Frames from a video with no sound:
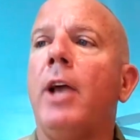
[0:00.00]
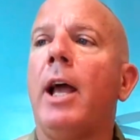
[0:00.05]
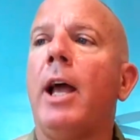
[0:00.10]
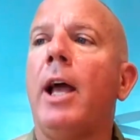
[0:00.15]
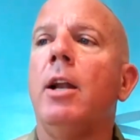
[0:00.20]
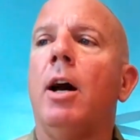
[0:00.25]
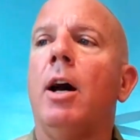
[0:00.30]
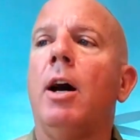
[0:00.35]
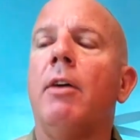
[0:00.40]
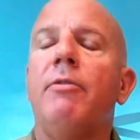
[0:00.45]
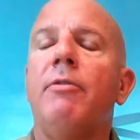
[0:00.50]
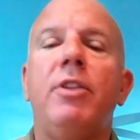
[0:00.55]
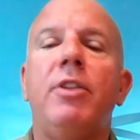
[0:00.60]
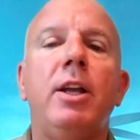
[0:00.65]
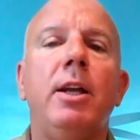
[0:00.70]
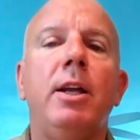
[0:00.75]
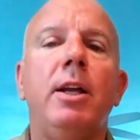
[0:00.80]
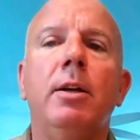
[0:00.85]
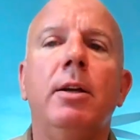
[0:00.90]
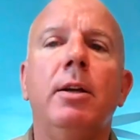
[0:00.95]
of
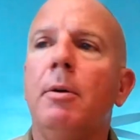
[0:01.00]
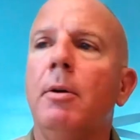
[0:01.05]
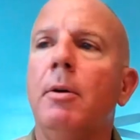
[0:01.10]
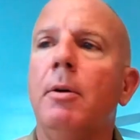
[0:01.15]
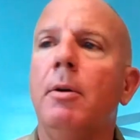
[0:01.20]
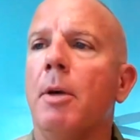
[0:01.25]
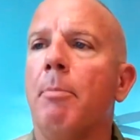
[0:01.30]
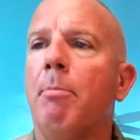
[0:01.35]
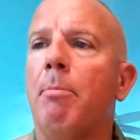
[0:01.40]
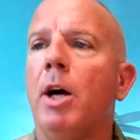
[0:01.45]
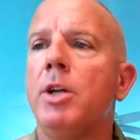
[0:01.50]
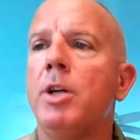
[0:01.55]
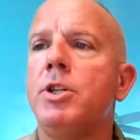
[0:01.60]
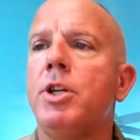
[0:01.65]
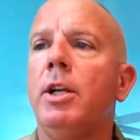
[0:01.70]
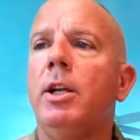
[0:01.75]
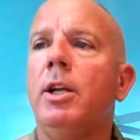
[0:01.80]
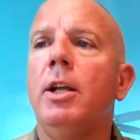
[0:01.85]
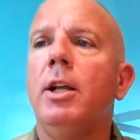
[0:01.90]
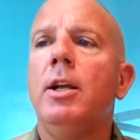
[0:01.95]
the budget,
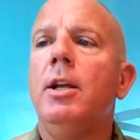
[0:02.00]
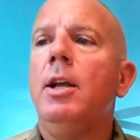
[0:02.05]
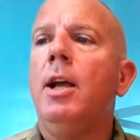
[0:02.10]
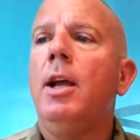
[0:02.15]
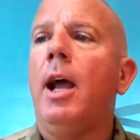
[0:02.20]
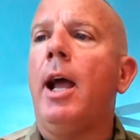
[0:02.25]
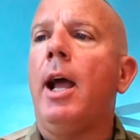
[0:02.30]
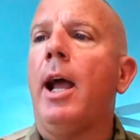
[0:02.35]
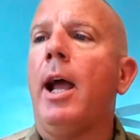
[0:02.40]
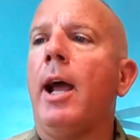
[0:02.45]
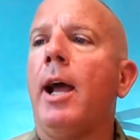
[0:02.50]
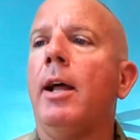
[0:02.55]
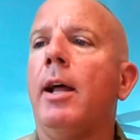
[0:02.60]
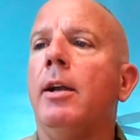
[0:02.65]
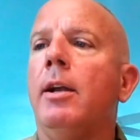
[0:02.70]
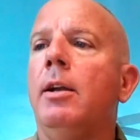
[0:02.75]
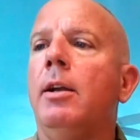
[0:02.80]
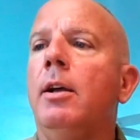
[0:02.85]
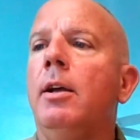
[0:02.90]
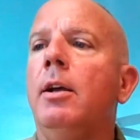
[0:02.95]
and
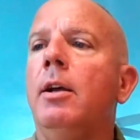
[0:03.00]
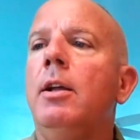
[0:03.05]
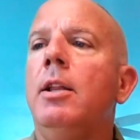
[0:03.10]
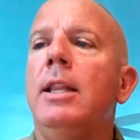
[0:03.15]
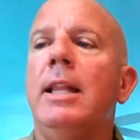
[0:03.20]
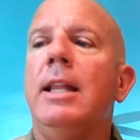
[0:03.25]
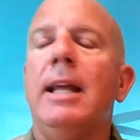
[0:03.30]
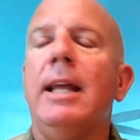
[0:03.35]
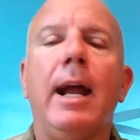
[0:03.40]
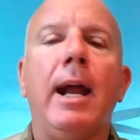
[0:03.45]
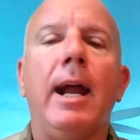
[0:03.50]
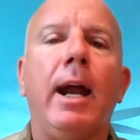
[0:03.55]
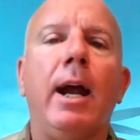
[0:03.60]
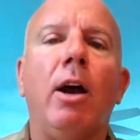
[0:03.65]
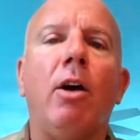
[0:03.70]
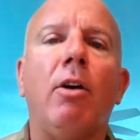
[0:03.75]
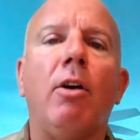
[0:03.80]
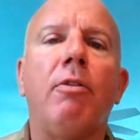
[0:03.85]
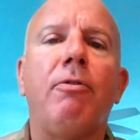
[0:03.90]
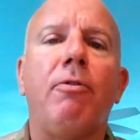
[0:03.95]
the Air
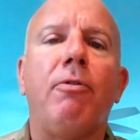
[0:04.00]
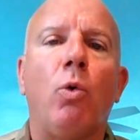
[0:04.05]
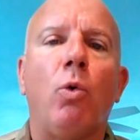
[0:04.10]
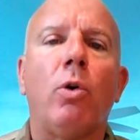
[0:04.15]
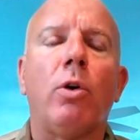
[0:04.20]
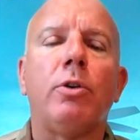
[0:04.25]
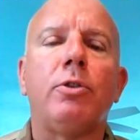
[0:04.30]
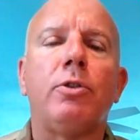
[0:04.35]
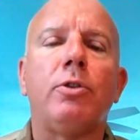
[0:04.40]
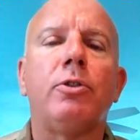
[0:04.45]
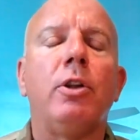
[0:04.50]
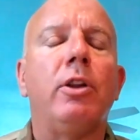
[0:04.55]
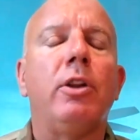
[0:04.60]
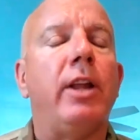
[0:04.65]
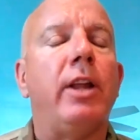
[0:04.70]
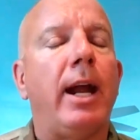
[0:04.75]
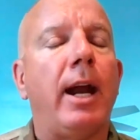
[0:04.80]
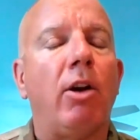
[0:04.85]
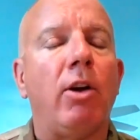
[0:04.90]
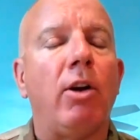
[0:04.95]
Force, the
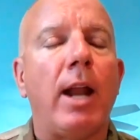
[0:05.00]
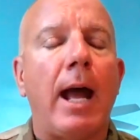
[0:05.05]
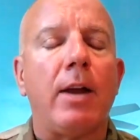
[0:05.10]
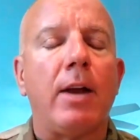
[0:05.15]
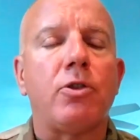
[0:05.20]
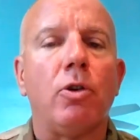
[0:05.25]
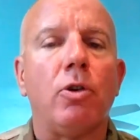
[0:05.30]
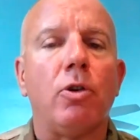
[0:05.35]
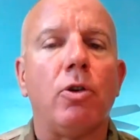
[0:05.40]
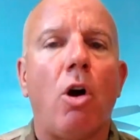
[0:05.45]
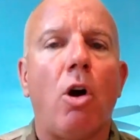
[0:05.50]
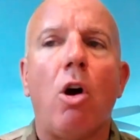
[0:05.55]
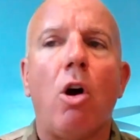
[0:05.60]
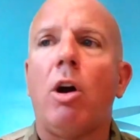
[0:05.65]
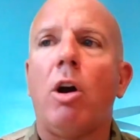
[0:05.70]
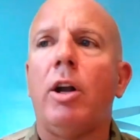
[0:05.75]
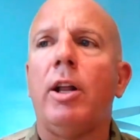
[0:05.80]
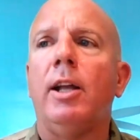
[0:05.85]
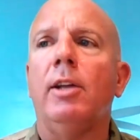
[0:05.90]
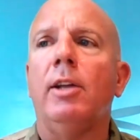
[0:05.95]
Air National
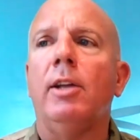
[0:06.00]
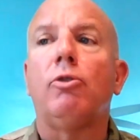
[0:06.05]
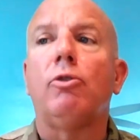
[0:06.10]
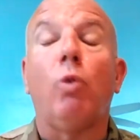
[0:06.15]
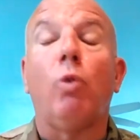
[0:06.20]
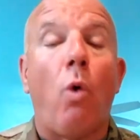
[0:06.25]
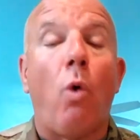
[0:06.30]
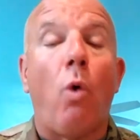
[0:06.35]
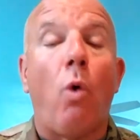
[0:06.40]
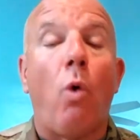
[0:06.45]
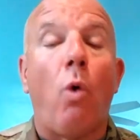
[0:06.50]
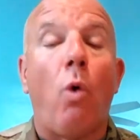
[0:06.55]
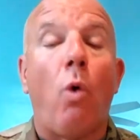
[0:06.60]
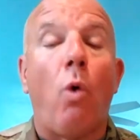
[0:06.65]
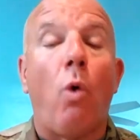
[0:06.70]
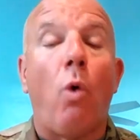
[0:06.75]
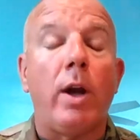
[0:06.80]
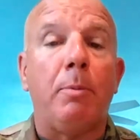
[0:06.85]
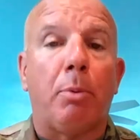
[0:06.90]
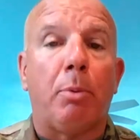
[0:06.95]
Guard, is 20%
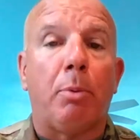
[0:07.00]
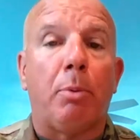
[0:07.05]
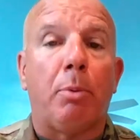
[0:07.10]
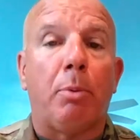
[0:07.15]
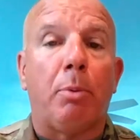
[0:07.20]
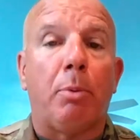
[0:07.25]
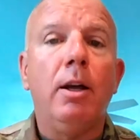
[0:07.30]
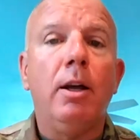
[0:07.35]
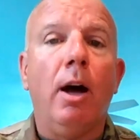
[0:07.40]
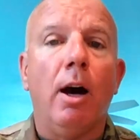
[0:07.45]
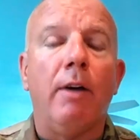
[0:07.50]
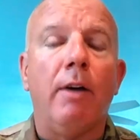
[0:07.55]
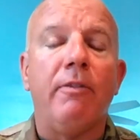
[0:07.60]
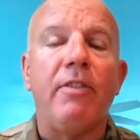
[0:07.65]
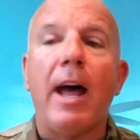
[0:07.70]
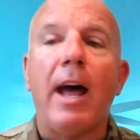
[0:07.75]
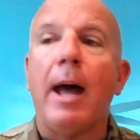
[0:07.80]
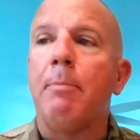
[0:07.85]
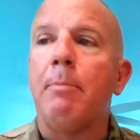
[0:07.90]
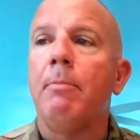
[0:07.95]
of
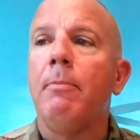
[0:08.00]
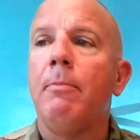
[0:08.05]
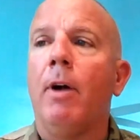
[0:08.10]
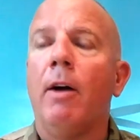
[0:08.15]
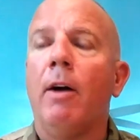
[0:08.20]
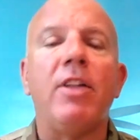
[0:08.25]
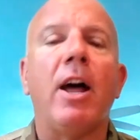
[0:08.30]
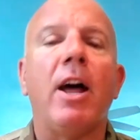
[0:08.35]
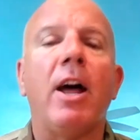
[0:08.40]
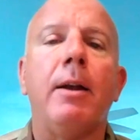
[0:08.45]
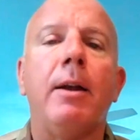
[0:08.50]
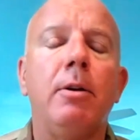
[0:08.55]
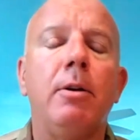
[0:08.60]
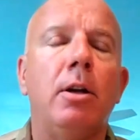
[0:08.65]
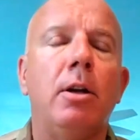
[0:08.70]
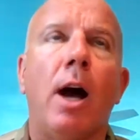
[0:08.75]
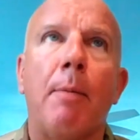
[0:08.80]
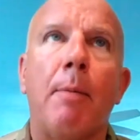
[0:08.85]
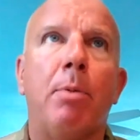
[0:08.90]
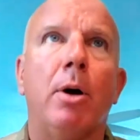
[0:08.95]
that
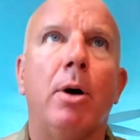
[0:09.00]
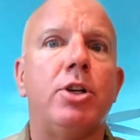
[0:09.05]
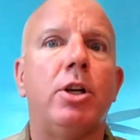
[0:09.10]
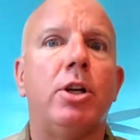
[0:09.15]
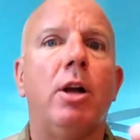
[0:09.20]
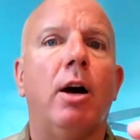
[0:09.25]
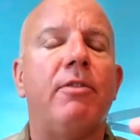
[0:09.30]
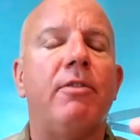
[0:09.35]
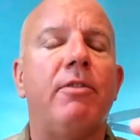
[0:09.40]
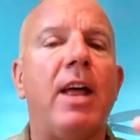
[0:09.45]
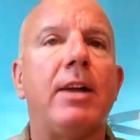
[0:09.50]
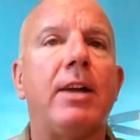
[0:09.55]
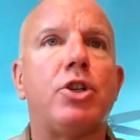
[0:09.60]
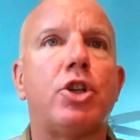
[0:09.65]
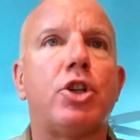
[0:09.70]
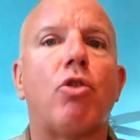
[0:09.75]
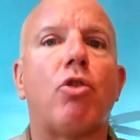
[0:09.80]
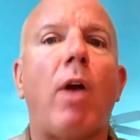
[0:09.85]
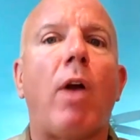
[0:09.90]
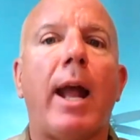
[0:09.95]
not budget, of that
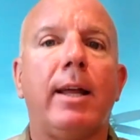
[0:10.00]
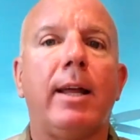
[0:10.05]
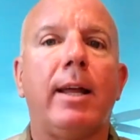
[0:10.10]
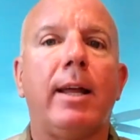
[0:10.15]
strength.